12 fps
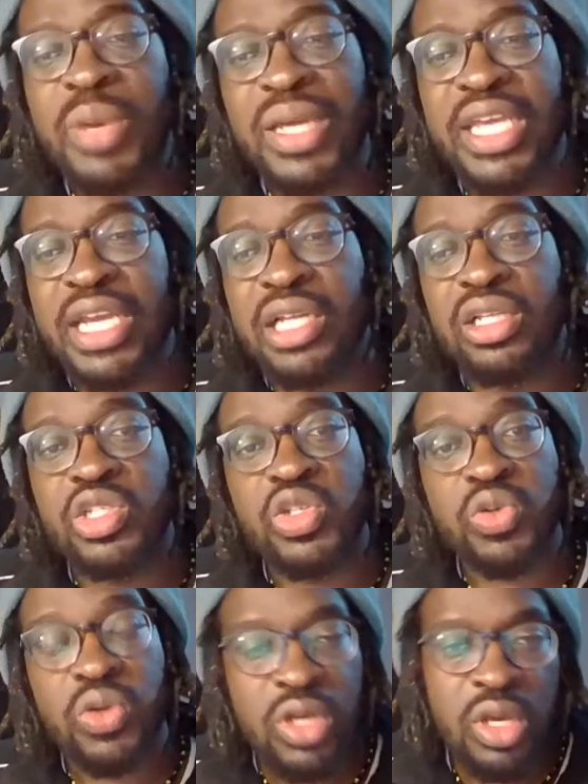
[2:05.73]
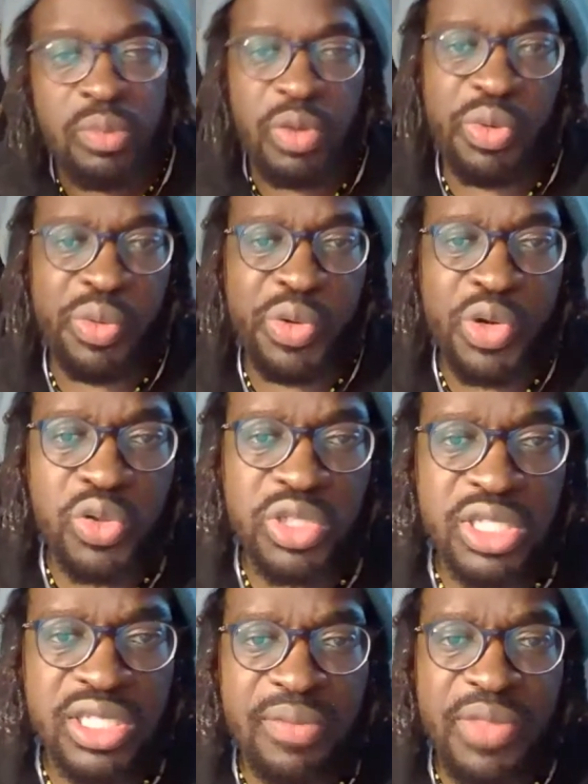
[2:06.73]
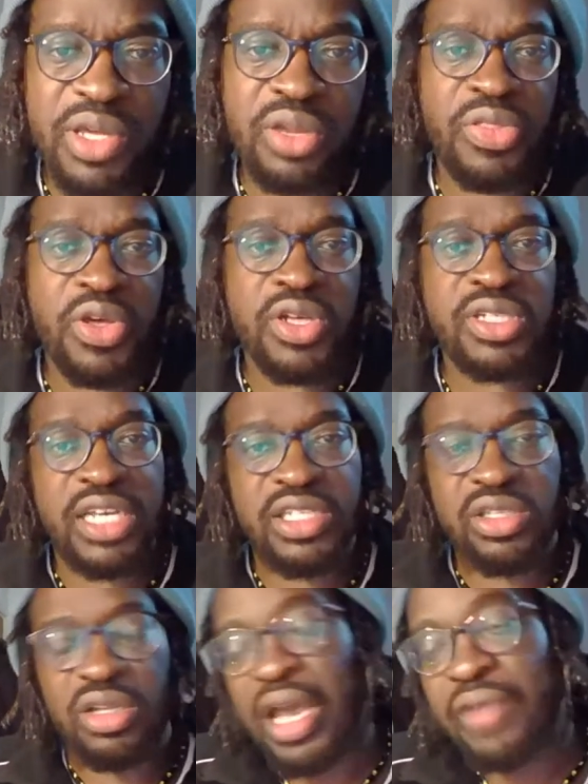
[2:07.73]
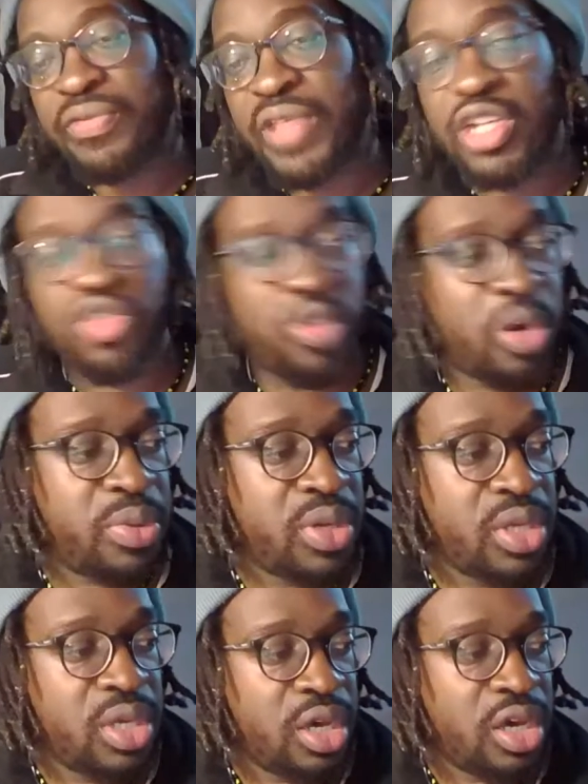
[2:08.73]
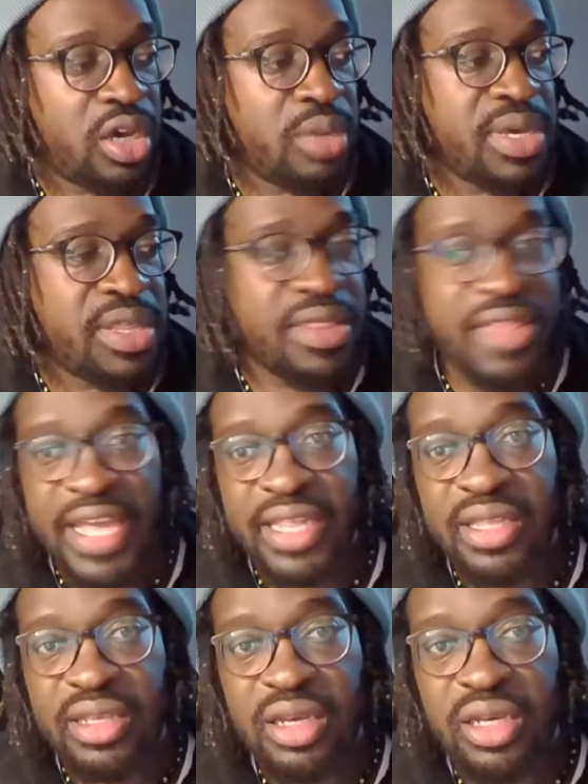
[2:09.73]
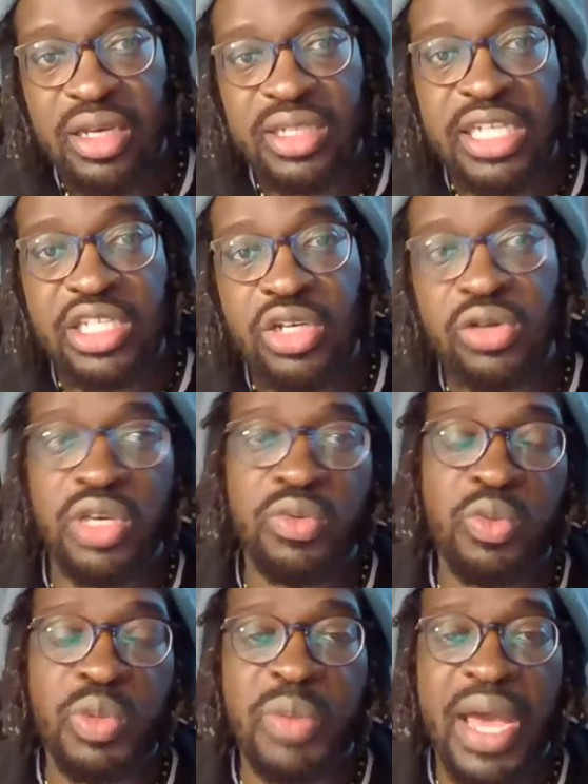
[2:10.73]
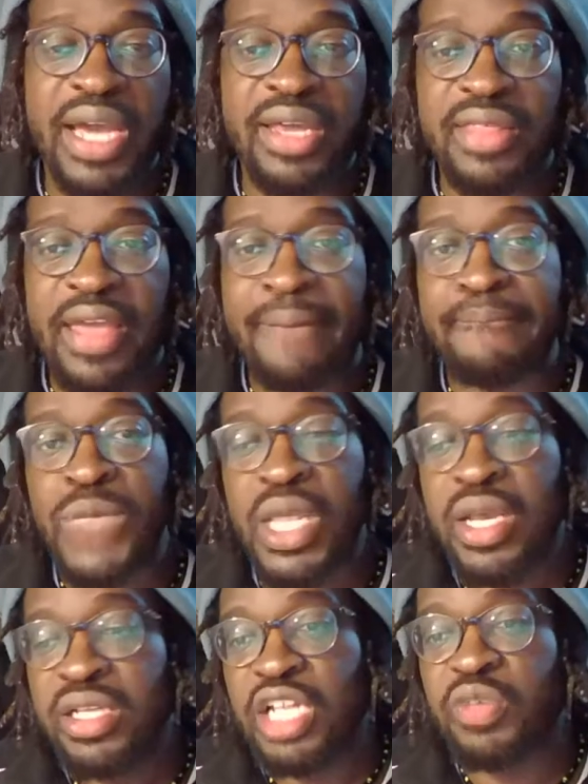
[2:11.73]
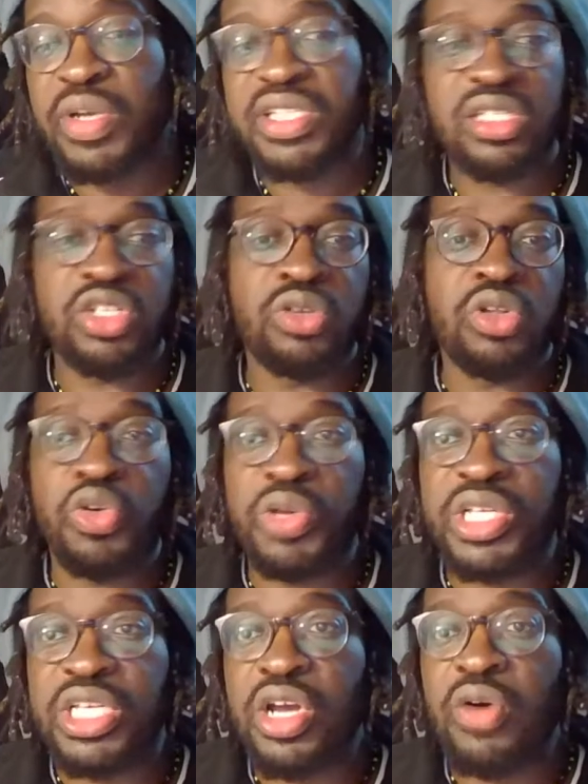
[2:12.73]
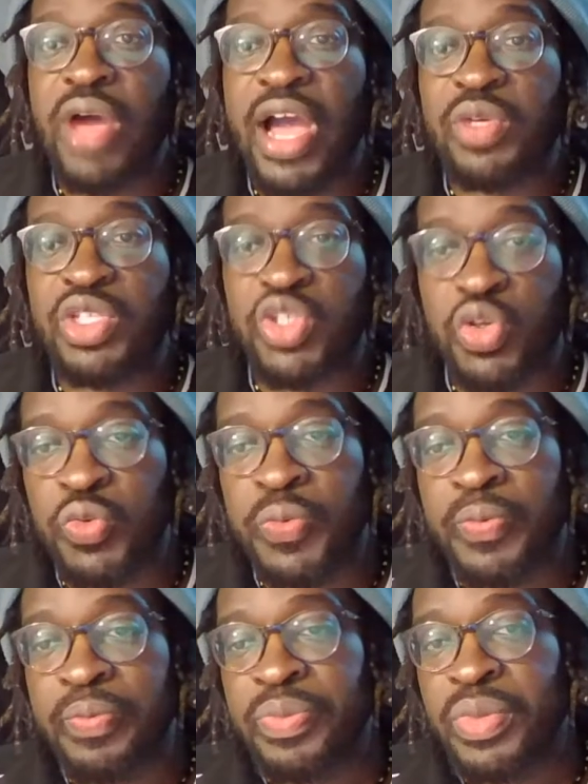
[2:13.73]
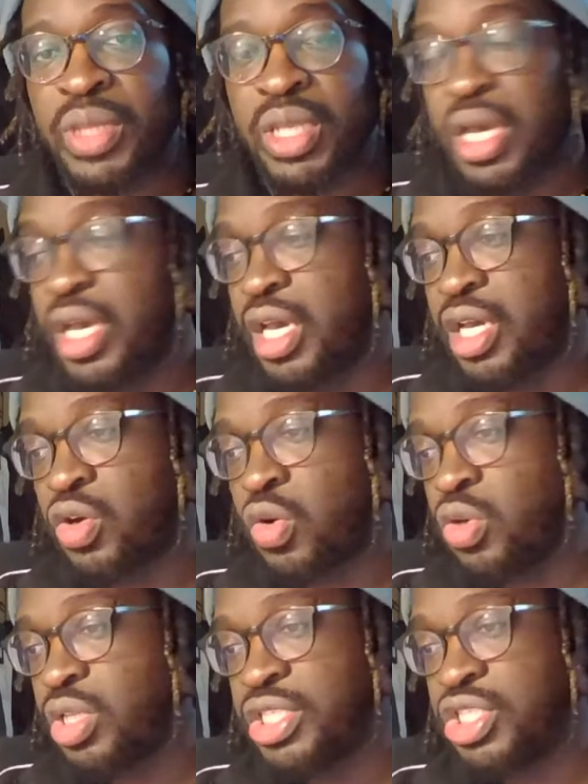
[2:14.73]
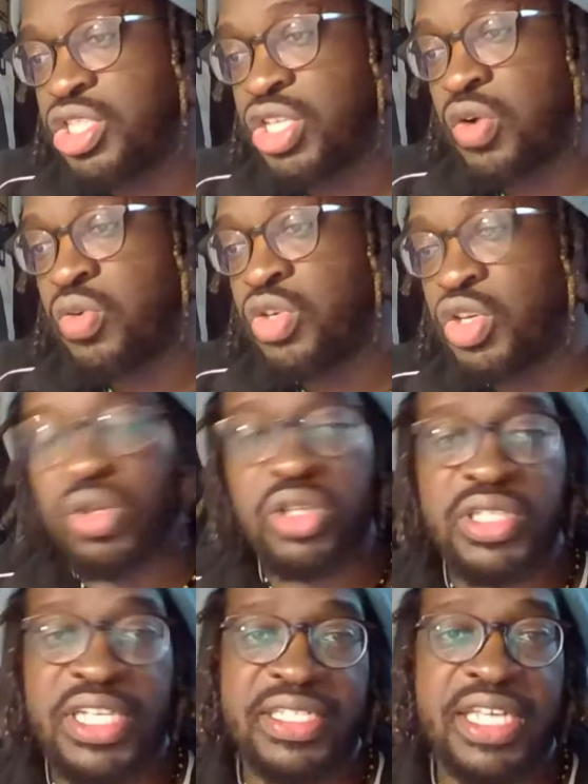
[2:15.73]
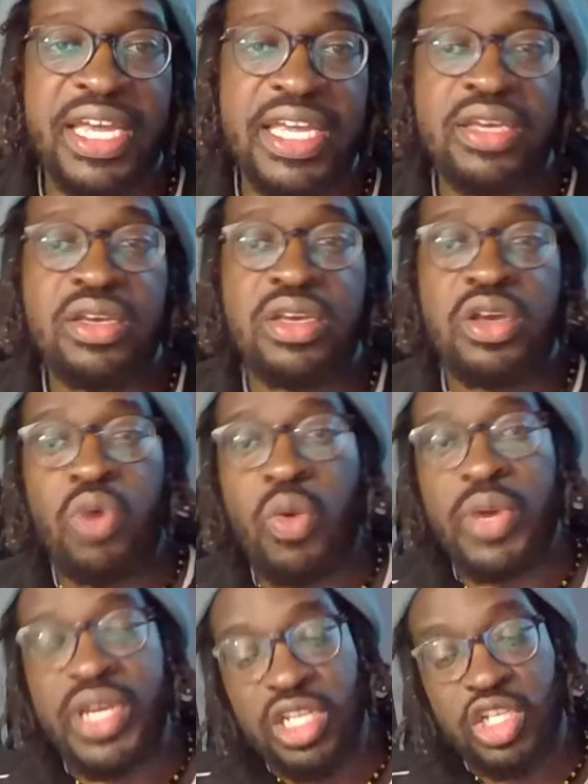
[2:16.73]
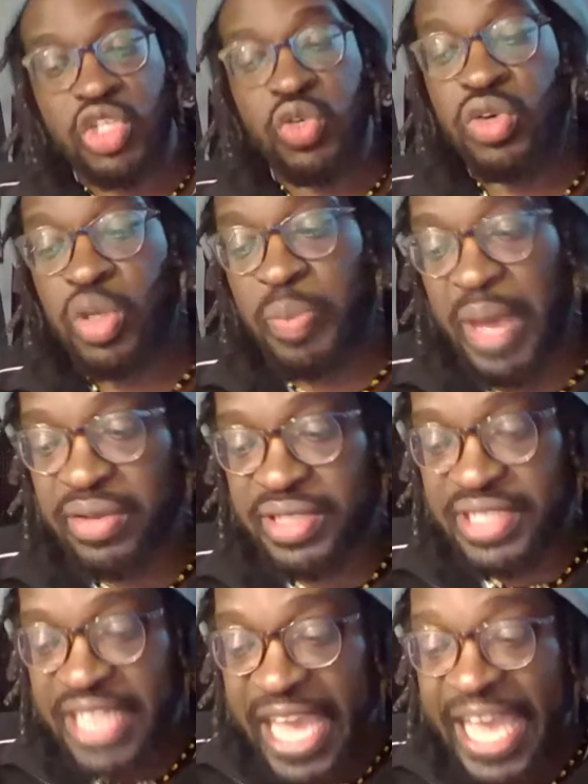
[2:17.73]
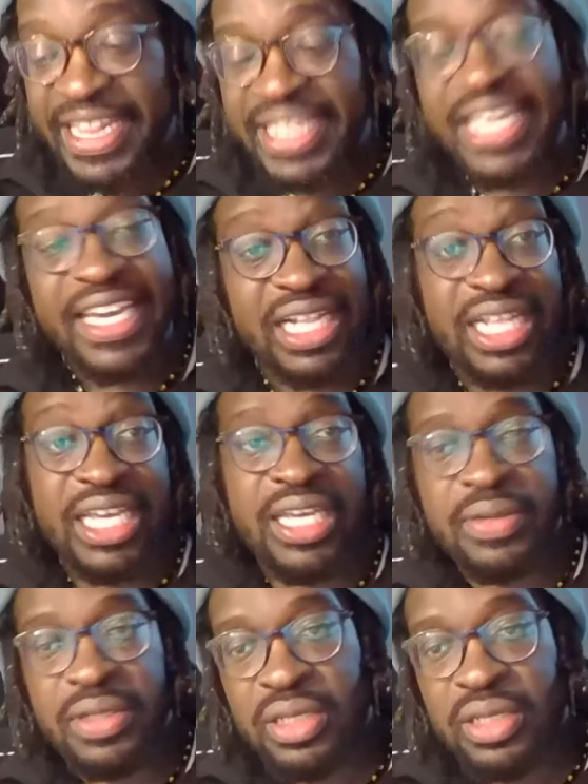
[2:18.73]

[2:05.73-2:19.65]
about the England tour, but we're recording something on Thursday, so look out for that drop. Santoki will be back then. So anyways, you lot already know how we do. Call-in show, you lot dictate what we're going to talk about. Technically,